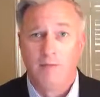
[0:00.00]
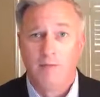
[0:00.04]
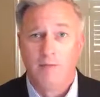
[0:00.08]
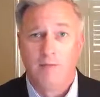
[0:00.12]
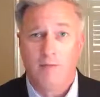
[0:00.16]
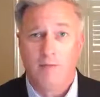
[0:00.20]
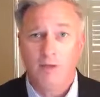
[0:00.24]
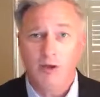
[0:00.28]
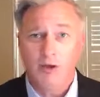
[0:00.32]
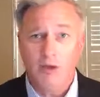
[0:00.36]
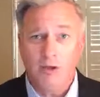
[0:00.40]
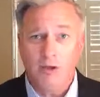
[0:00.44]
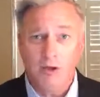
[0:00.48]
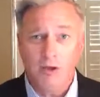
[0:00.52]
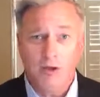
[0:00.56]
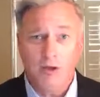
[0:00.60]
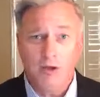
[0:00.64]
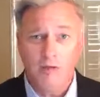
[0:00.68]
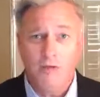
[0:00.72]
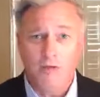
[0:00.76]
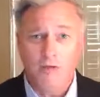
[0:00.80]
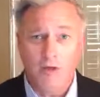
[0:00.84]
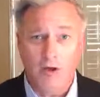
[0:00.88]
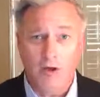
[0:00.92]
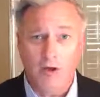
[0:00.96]
But where you
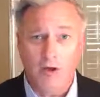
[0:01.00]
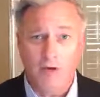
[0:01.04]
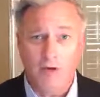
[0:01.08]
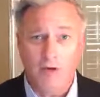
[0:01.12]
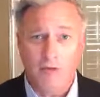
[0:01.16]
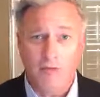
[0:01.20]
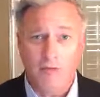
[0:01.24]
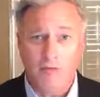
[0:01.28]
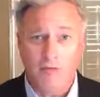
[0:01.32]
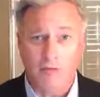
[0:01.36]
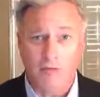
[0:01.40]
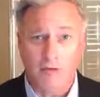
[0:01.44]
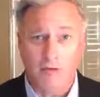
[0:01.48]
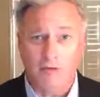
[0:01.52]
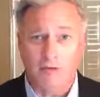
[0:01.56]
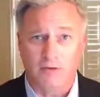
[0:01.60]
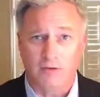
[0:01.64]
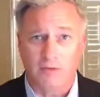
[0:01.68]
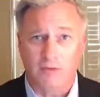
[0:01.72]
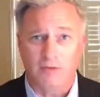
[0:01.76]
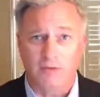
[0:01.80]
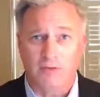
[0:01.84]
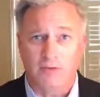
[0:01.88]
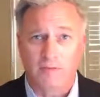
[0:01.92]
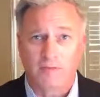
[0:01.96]
have vulnerable
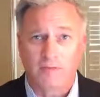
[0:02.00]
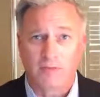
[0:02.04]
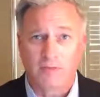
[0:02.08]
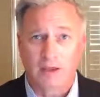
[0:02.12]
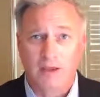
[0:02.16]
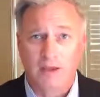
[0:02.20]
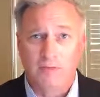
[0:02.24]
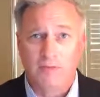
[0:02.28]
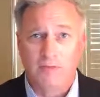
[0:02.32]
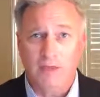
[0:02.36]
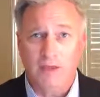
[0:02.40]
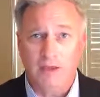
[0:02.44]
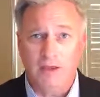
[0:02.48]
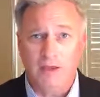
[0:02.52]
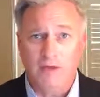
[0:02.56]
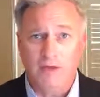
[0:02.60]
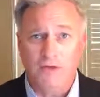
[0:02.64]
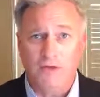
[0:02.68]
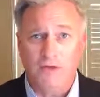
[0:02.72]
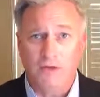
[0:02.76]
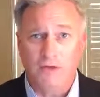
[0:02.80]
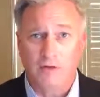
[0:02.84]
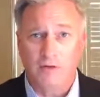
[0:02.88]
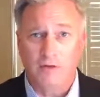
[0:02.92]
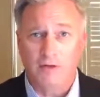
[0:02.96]
victims, making
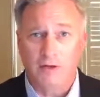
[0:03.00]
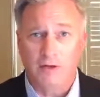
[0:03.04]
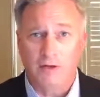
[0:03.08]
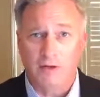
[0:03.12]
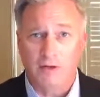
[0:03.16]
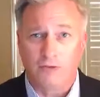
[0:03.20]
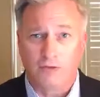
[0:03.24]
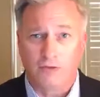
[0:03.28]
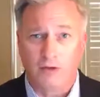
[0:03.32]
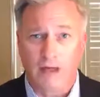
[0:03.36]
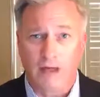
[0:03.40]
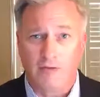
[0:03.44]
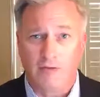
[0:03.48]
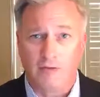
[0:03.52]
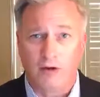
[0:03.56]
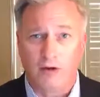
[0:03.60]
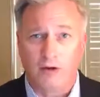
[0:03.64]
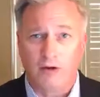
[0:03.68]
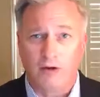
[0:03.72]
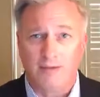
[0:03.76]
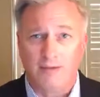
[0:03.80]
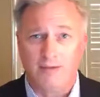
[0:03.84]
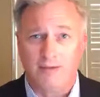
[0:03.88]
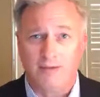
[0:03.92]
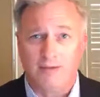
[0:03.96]
sure that a
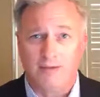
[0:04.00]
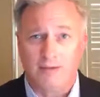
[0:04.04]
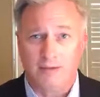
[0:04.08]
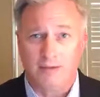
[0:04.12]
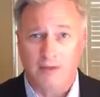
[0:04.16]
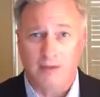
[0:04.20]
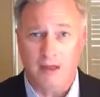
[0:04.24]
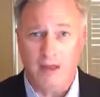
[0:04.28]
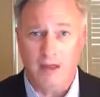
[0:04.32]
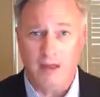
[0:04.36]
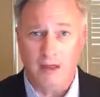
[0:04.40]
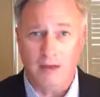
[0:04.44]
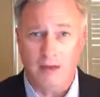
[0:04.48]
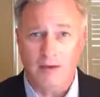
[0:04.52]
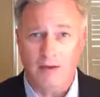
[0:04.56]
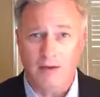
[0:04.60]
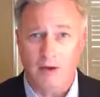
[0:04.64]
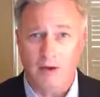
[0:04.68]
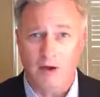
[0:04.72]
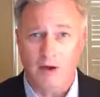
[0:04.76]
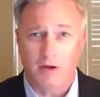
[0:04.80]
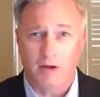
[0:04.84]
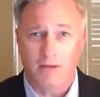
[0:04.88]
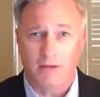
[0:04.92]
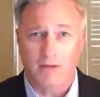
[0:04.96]
trafficker is detained
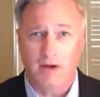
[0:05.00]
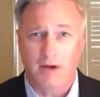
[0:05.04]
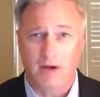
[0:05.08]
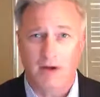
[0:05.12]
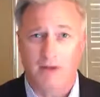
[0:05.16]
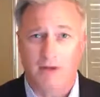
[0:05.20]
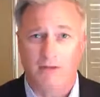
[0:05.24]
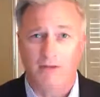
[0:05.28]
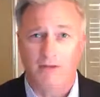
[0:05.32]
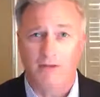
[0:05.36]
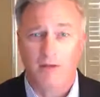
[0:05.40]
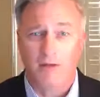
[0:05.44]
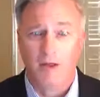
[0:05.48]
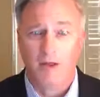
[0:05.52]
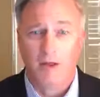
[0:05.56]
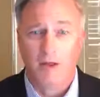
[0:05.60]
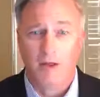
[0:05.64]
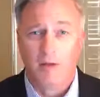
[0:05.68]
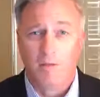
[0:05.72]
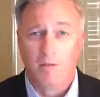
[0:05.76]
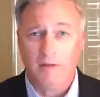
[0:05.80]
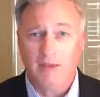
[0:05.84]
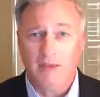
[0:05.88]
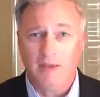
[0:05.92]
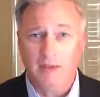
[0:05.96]
upon arrest
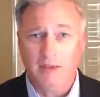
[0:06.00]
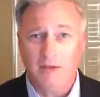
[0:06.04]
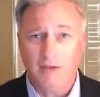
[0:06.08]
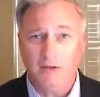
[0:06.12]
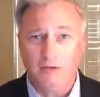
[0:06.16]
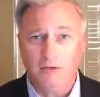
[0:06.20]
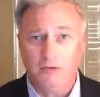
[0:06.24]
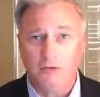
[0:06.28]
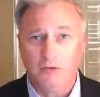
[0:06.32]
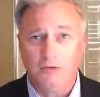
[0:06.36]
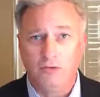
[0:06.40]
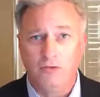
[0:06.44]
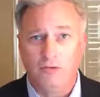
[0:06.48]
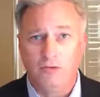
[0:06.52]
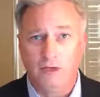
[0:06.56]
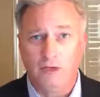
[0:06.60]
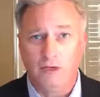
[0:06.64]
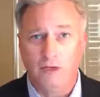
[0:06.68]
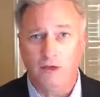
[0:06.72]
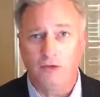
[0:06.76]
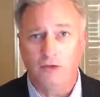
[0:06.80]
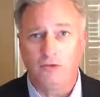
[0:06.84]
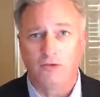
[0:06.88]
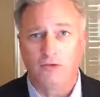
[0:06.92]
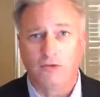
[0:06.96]
begins to
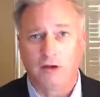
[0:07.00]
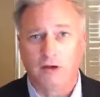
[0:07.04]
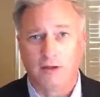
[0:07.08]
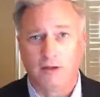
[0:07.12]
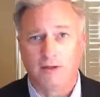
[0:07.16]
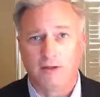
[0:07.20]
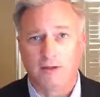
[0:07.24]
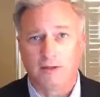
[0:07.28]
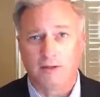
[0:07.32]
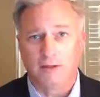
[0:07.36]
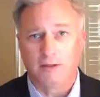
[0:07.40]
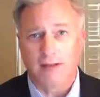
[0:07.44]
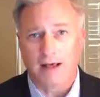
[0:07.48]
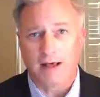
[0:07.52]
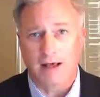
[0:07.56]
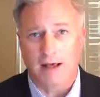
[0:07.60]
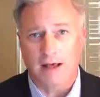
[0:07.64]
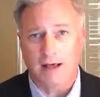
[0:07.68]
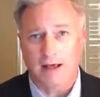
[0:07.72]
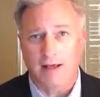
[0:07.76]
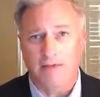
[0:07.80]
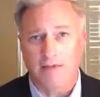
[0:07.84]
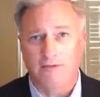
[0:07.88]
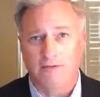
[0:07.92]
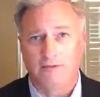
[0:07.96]
deconstruct the
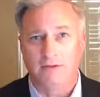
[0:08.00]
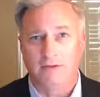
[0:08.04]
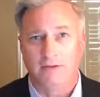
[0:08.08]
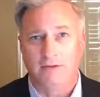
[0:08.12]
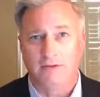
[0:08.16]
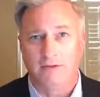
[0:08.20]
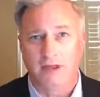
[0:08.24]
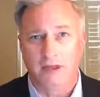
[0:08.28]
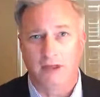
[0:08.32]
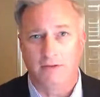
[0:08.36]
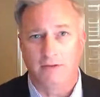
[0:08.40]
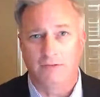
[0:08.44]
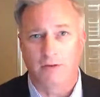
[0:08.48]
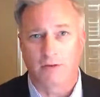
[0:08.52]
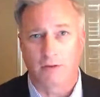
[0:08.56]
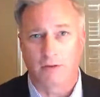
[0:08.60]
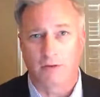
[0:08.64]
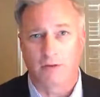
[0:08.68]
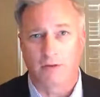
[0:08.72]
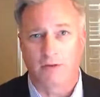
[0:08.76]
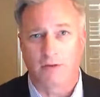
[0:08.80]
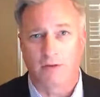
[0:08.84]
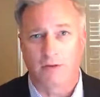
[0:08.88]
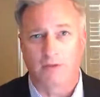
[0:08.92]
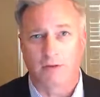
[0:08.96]
lies that they have
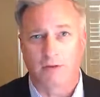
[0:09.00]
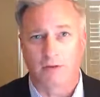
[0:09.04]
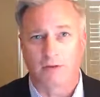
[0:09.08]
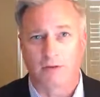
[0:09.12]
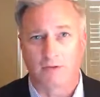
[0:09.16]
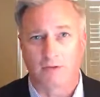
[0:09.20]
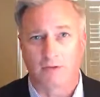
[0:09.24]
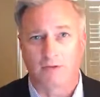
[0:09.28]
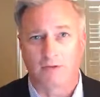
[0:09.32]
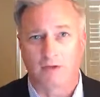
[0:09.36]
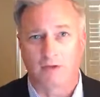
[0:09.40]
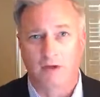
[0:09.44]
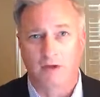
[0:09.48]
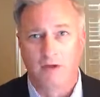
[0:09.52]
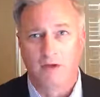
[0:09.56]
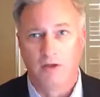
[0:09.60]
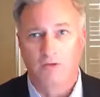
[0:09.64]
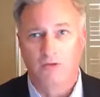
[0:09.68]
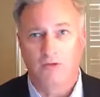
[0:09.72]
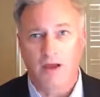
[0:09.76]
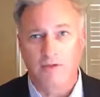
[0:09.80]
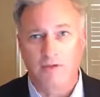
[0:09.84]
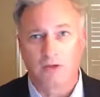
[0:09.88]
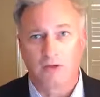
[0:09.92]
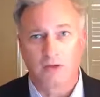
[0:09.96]
told their victims.
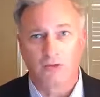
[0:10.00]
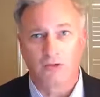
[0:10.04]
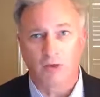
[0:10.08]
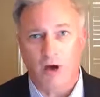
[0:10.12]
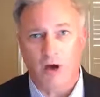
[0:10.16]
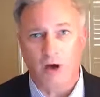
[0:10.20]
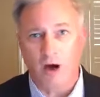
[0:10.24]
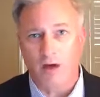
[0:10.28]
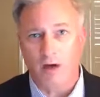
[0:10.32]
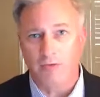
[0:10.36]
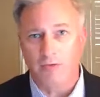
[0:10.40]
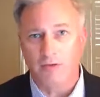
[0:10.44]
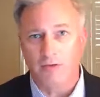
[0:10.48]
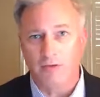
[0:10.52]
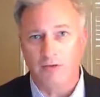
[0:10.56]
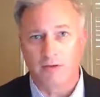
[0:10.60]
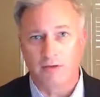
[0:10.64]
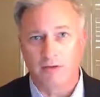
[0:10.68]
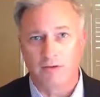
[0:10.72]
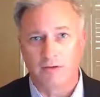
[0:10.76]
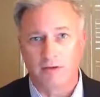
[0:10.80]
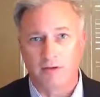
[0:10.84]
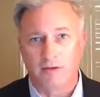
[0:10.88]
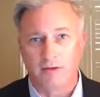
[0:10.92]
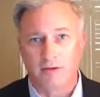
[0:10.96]
Traffickers often
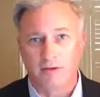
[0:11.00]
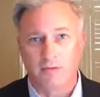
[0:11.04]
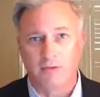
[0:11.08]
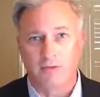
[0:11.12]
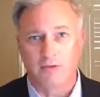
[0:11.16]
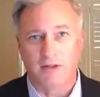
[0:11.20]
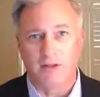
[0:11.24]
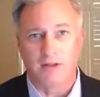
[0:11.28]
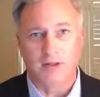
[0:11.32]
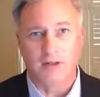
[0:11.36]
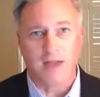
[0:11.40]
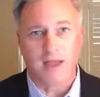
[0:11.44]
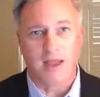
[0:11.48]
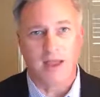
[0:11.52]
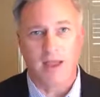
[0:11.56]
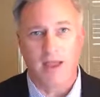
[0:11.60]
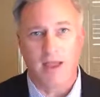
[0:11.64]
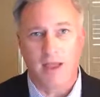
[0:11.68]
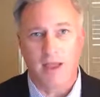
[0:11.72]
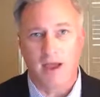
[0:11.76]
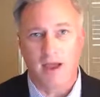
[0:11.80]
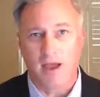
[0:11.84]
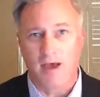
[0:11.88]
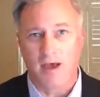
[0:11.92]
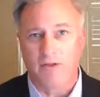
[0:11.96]
tell their victims that they
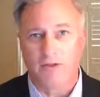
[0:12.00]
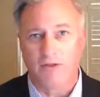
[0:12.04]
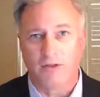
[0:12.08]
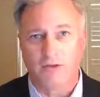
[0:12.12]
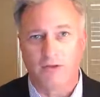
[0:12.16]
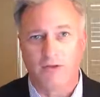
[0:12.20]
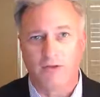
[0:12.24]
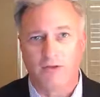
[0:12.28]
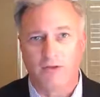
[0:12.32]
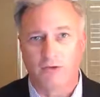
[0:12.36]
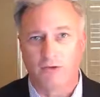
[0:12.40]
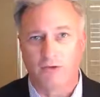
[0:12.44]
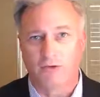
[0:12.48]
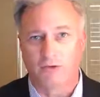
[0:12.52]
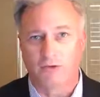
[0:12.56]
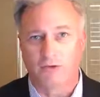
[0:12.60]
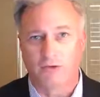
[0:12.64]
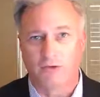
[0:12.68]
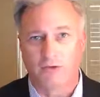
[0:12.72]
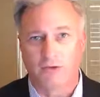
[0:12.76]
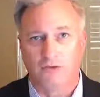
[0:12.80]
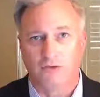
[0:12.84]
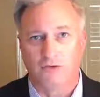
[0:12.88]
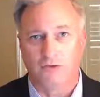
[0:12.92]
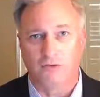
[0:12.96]
have the judicial
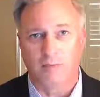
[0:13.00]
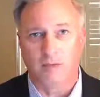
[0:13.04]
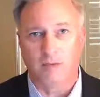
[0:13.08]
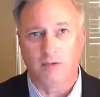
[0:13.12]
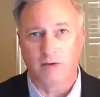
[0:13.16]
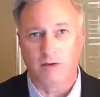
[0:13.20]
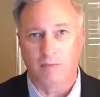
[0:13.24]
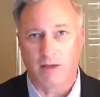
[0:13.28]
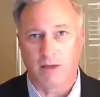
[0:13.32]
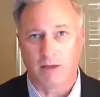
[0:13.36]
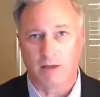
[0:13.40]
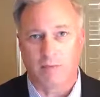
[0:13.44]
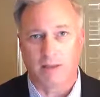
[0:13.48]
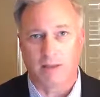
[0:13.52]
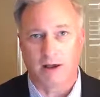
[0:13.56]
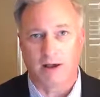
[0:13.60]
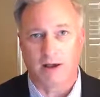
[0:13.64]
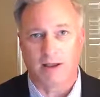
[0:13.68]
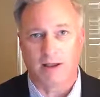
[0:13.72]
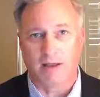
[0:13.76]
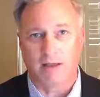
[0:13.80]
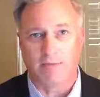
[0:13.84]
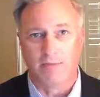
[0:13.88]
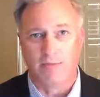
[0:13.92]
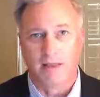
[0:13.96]
system in their back
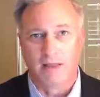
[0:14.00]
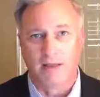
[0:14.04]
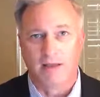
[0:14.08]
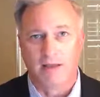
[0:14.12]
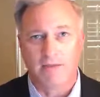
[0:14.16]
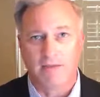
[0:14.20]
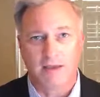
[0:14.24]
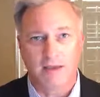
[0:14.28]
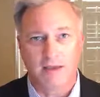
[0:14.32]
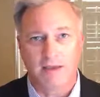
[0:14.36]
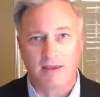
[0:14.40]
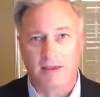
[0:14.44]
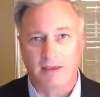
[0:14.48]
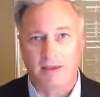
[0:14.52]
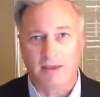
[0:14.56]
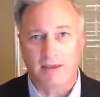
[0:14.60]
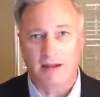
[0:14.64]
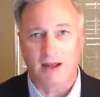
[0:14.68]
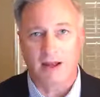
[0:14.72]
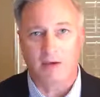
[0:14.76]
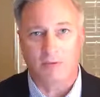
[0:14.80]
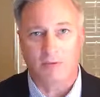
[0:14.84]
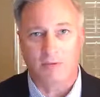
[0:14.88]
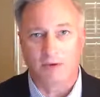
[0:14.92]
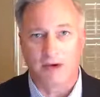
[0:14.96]
pocket and they can get
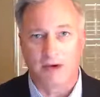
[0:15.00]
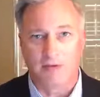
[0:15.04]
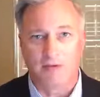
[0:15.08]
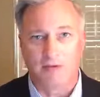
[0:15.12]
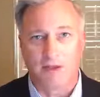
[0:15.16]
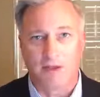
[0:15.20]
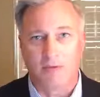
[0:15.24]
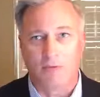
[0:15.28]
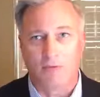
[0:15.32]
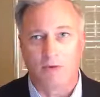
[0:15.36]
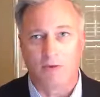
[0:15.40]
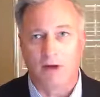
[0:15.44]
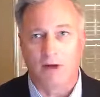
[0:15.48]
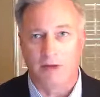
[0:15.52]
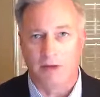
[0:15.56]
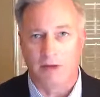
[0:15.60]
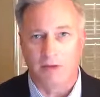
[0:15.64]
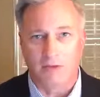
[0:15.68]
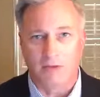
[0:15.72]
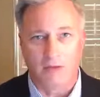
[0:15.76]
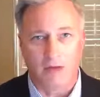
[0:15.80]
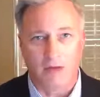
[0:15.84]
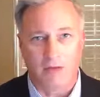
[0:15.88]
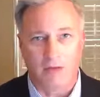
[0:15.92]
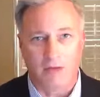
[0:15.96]
out whenever they want
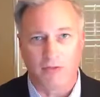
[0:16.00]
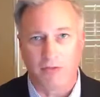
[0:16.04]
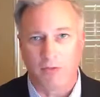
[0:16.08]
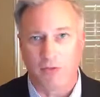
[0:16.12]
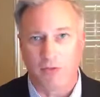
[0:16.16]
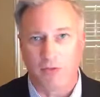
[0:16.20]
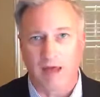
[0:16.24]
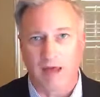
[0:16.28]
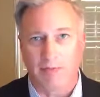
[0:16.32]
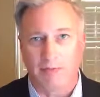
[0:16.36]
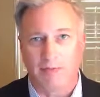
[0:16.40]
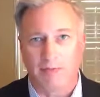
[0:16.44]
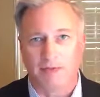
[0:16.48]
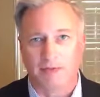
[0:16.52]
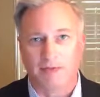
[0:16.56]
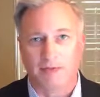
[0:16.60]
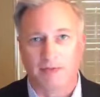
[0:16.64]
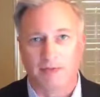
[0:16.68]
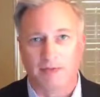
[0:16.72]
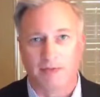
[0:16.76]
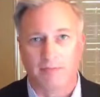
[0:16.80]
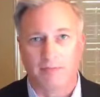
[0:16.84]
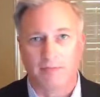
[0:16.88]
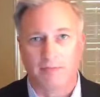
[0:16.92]
and nothing will happen to them.